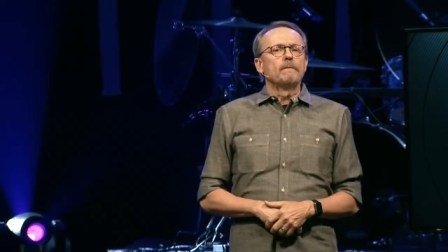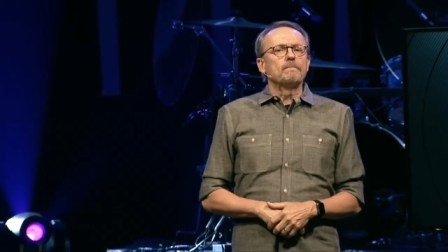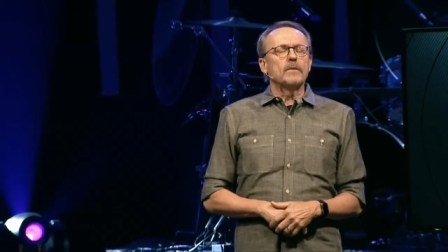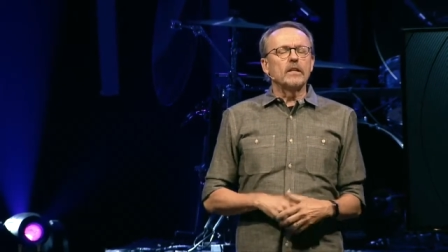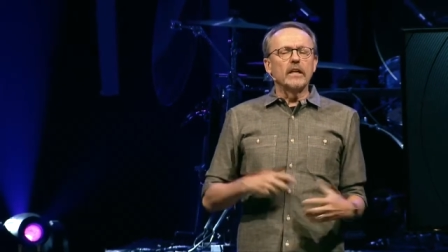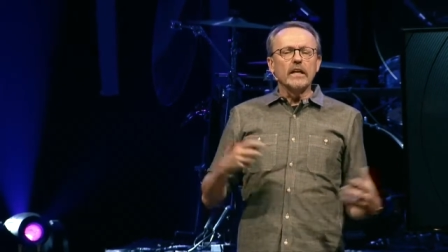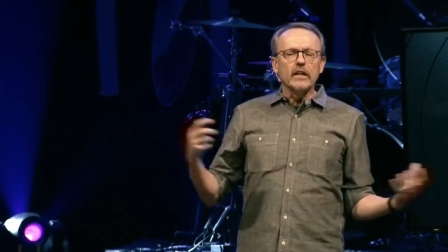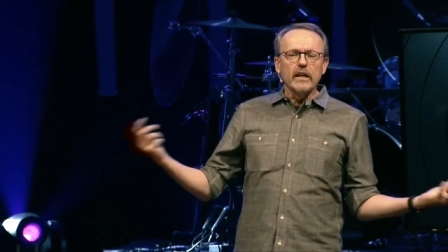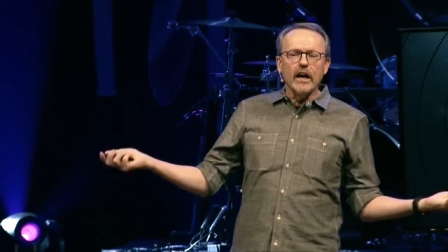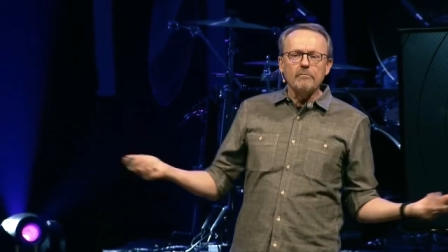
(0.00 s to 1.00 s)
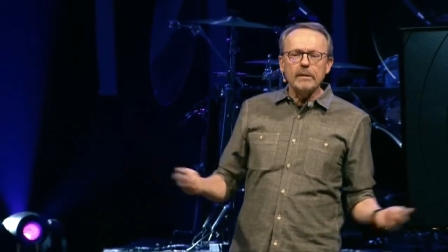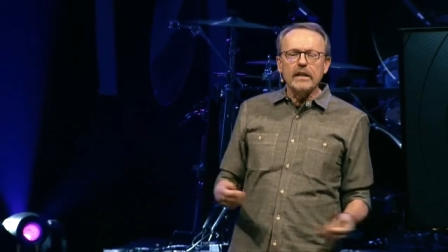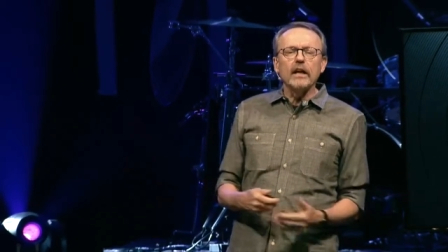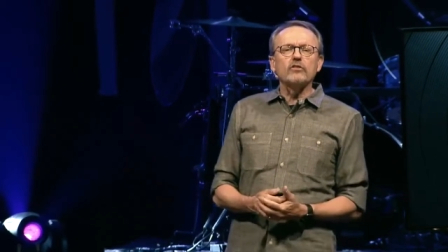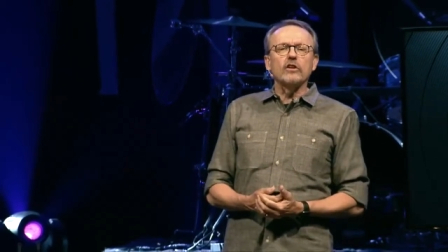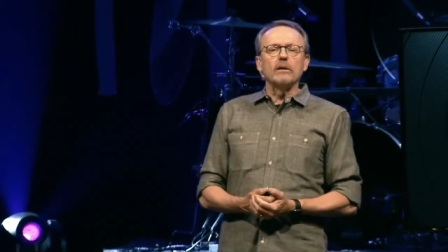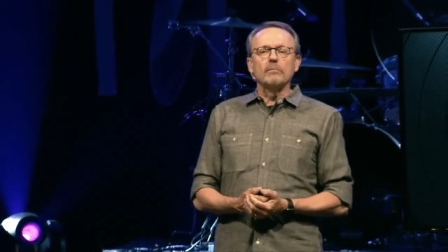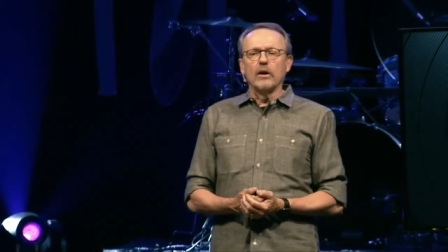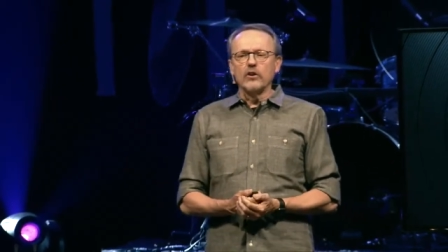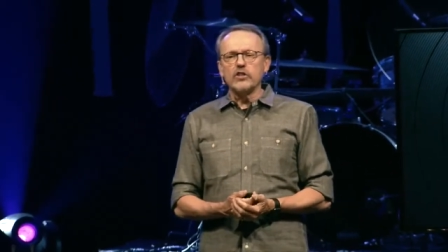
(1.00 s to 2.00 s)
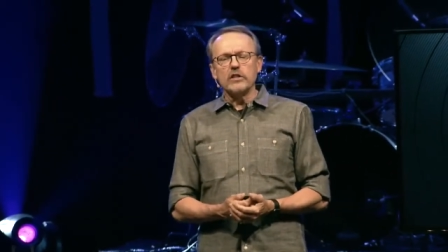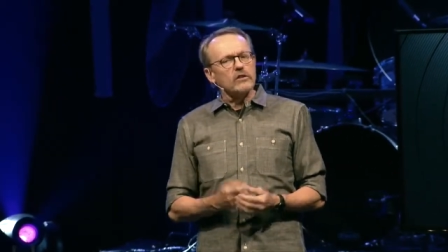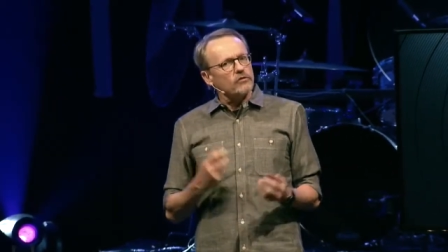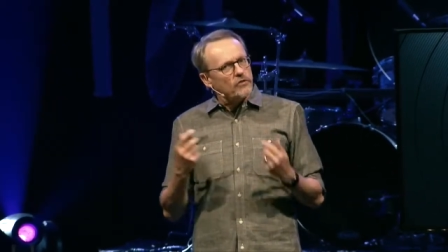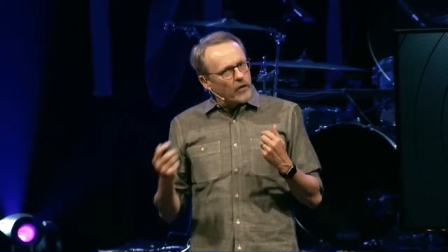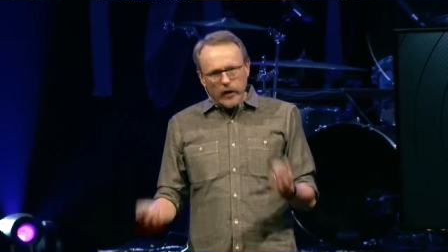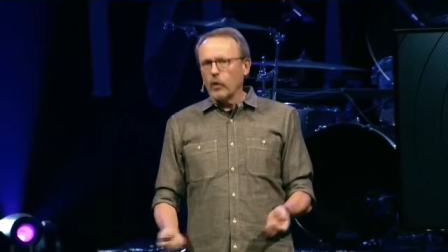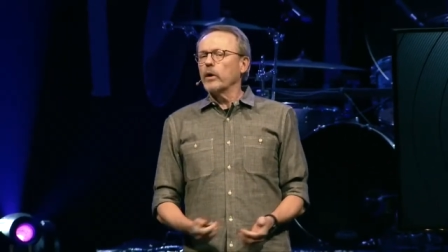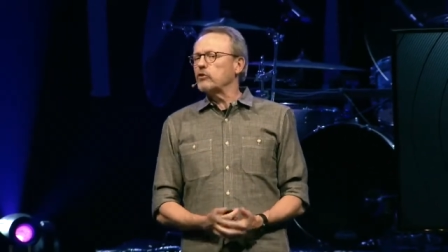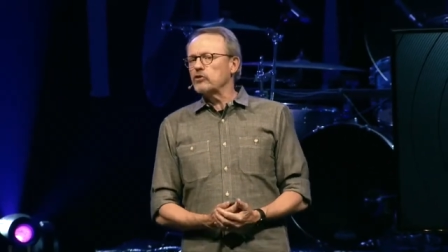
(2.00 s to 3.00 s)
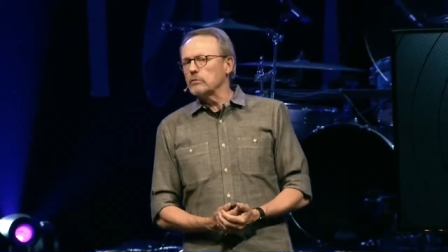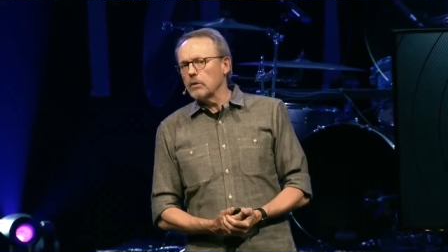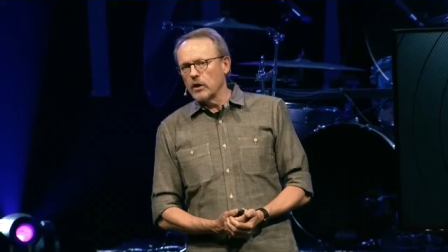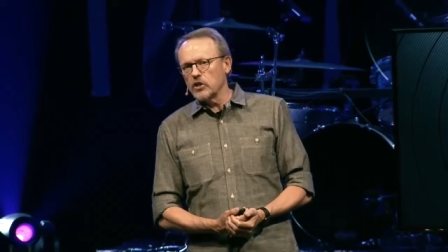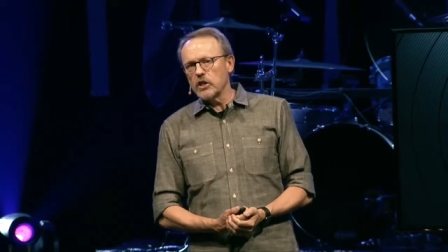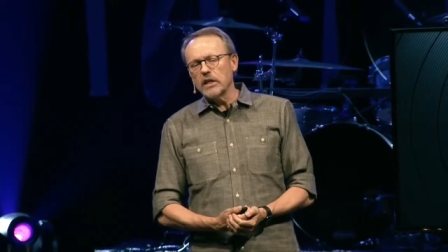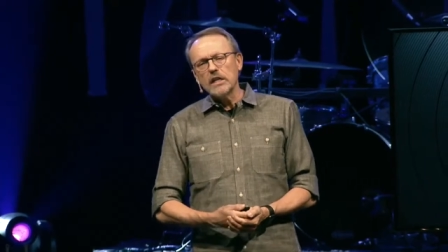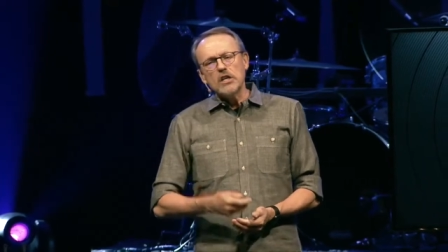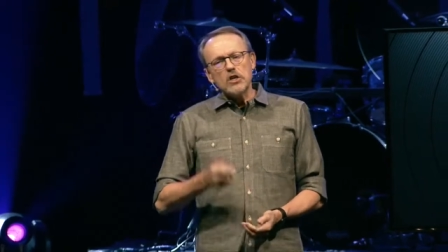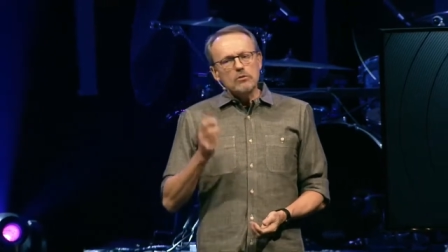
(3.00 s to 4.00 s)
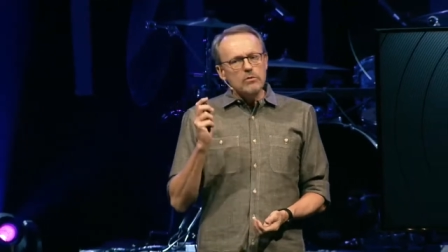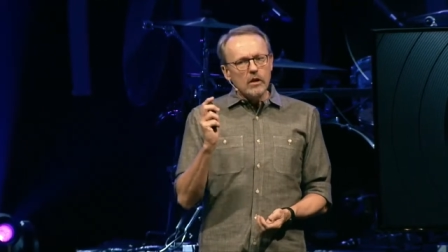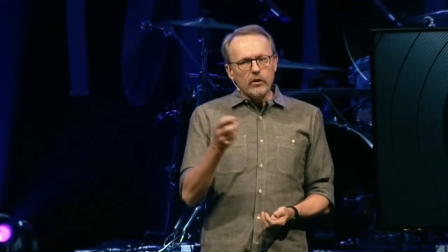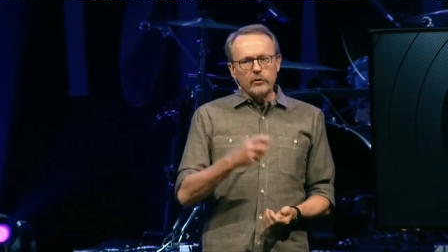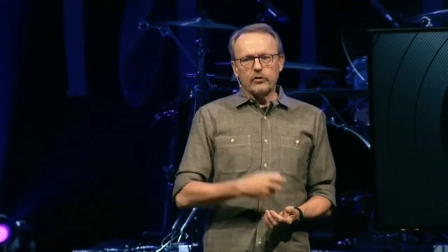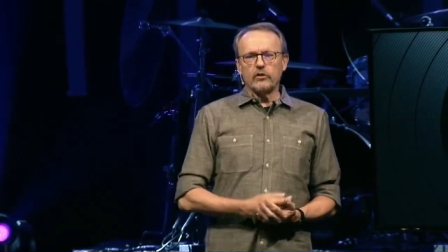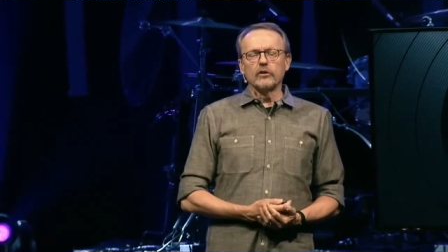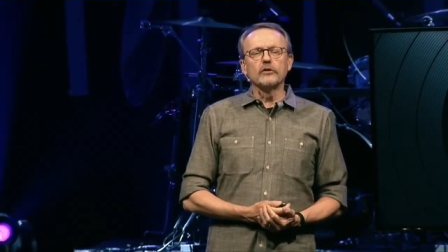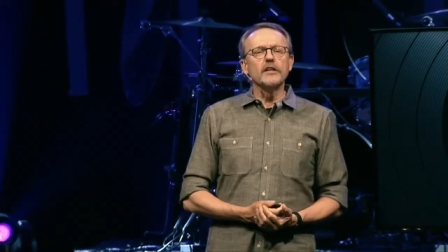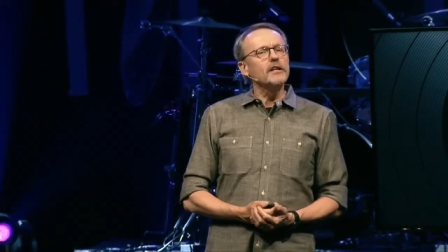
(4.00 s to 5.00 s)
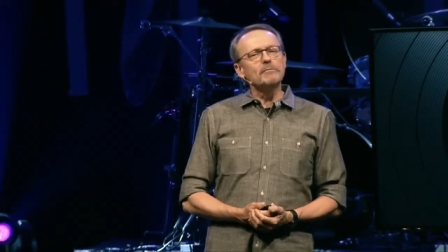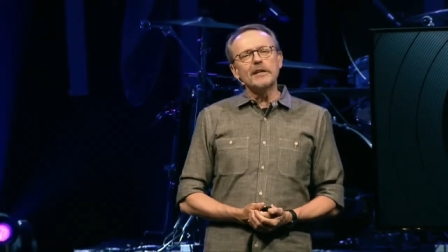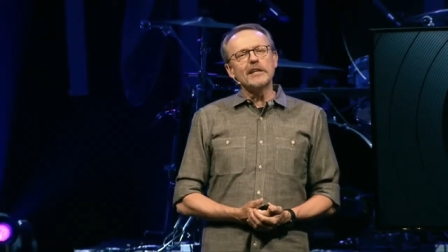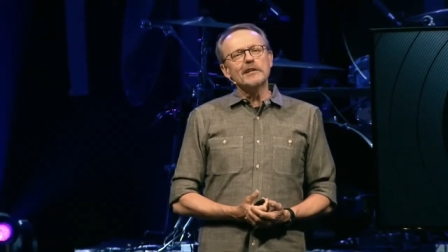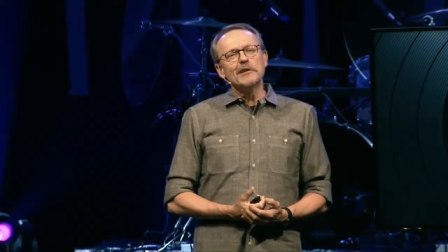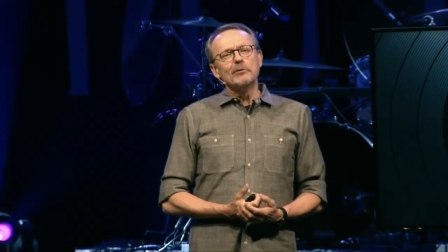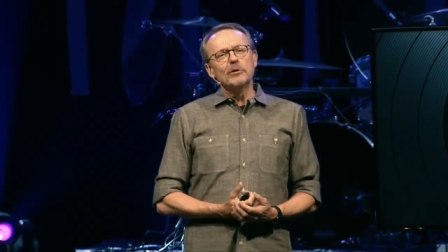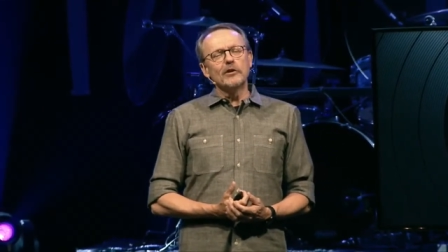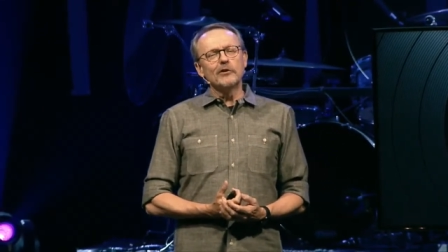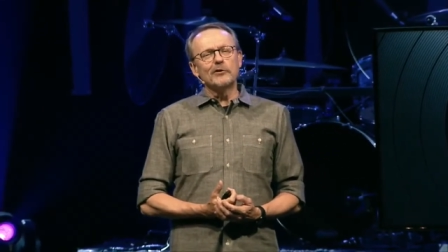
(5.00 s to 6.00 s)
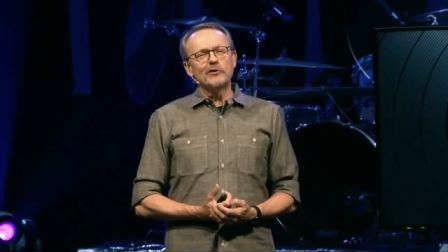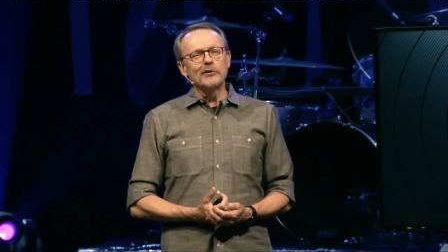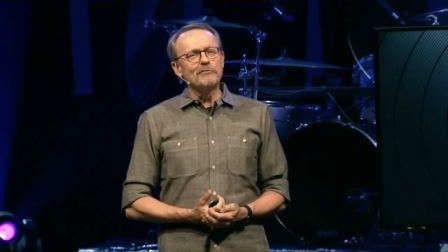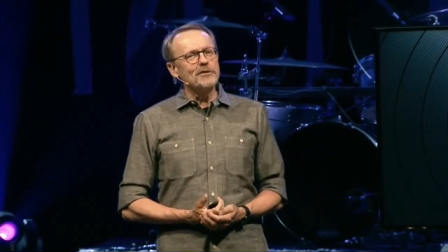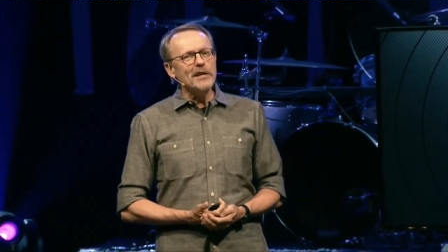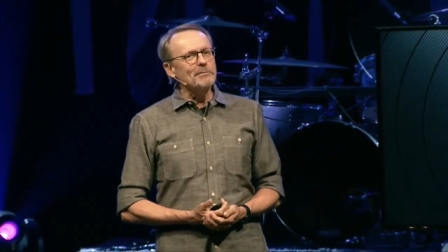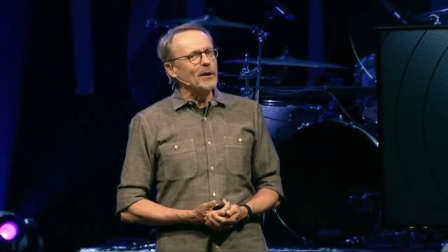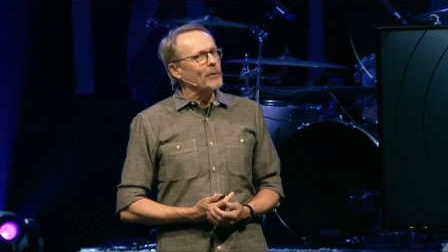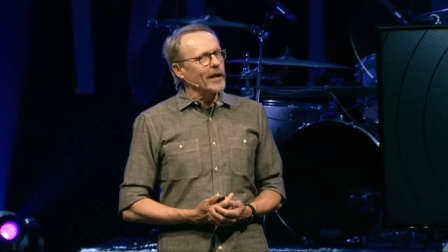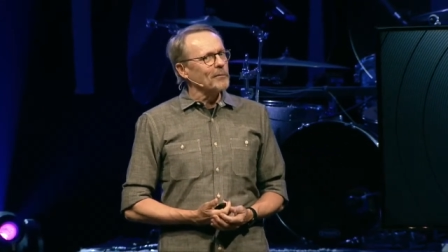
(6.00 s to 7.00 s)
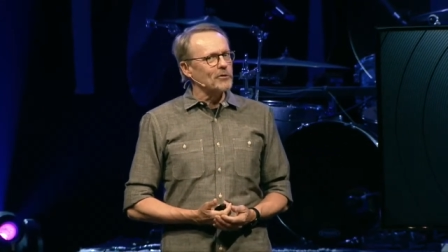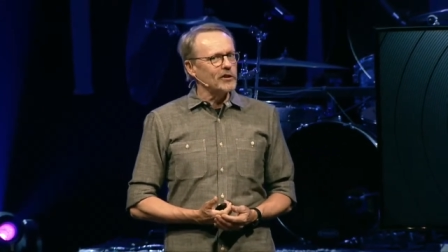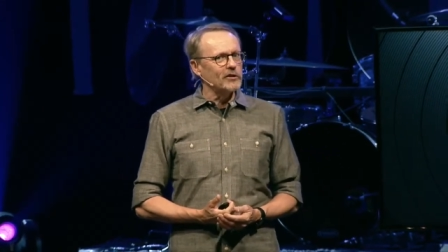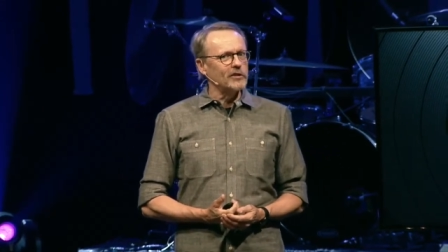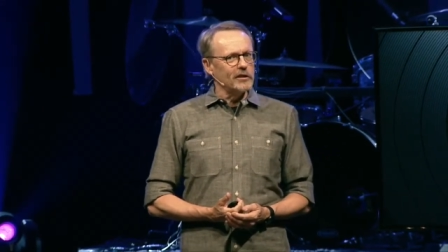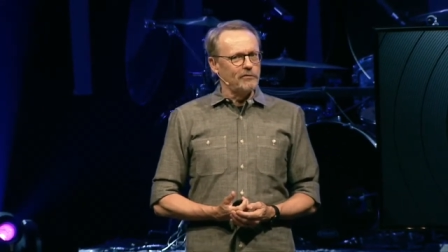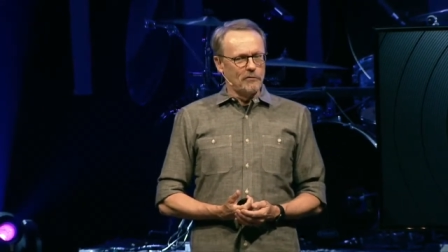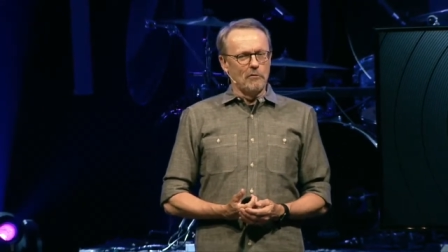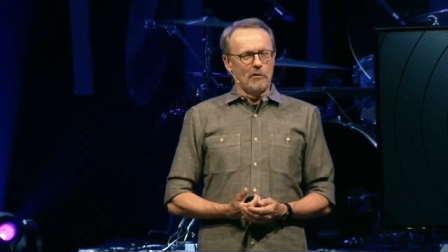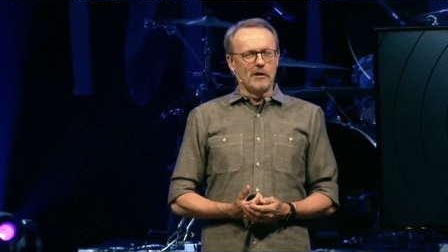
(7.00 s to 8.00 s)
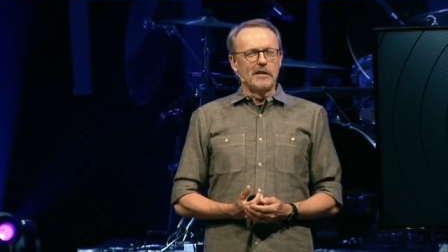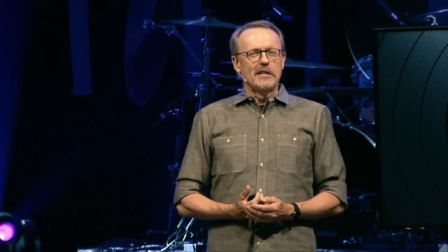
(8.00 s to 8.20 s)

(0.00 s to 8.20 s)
And lately, I've been asking Margie this very question. Margie, will you still need me? Will you still feed me when I'm 64?